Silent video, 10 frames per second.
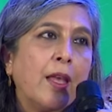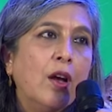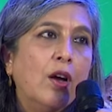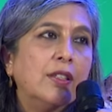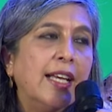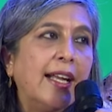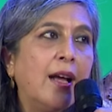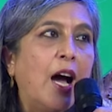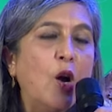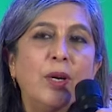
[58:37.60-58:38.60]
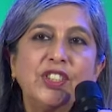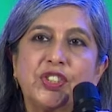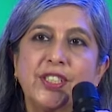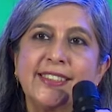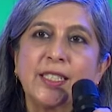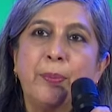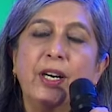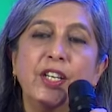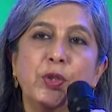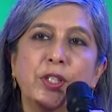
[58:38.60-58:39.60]
that how much risk per
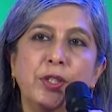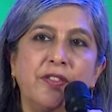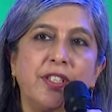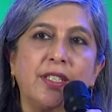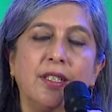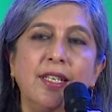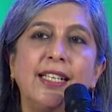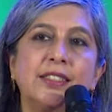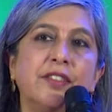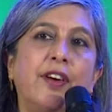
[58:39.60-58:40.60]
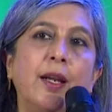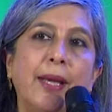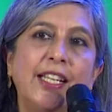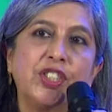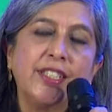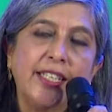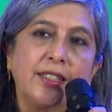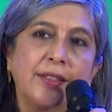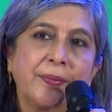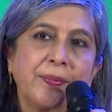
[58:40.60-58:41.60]
unit of return has the fund manager
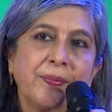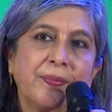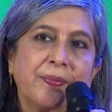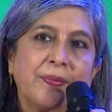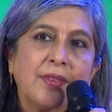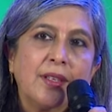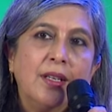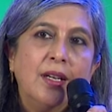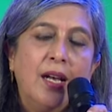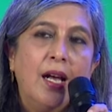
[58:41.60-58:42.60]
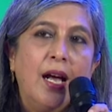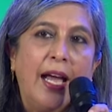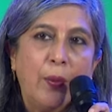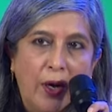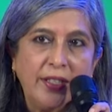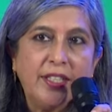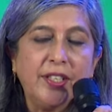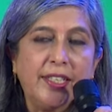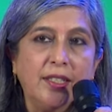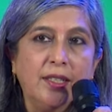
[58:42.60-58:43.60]
taken. I want the
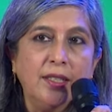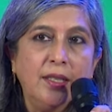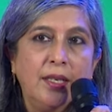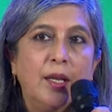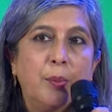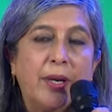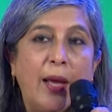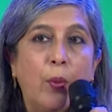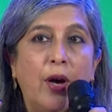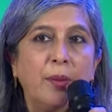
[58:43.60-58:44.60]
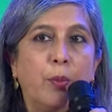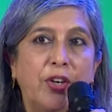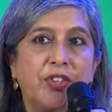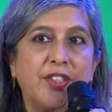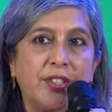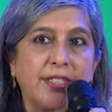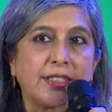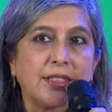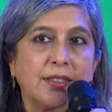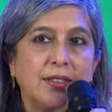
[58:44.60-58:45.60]
return, but I want moderate
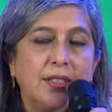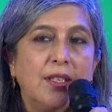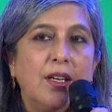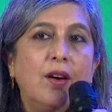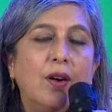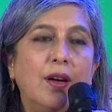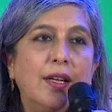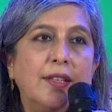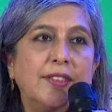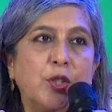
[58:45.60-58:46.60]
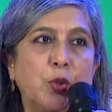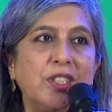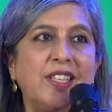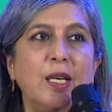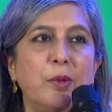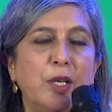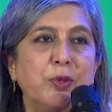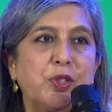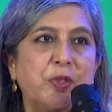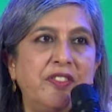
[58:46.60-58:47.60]
risk. The good thing about
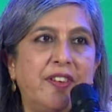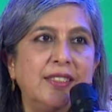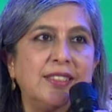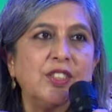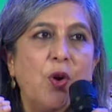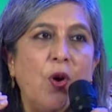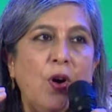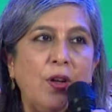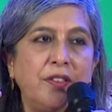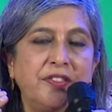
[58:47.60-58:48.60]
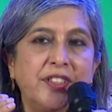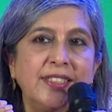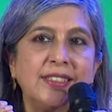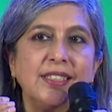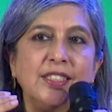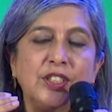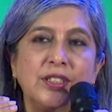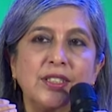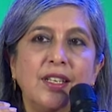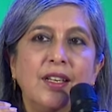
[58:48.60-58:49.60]
mutual funds is all of this is
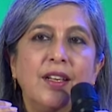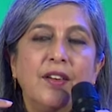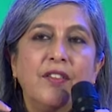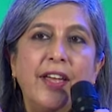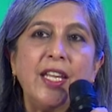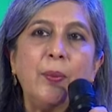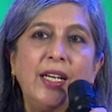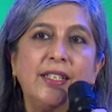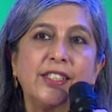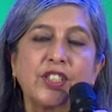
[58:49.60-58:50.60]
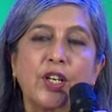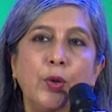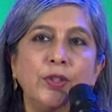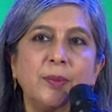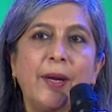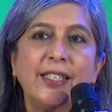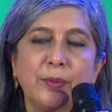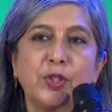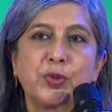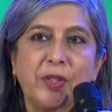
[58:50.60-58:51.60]
very well disclosed by the
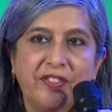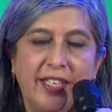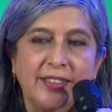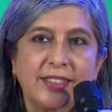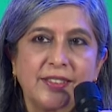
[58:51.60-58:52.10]
mutual funds.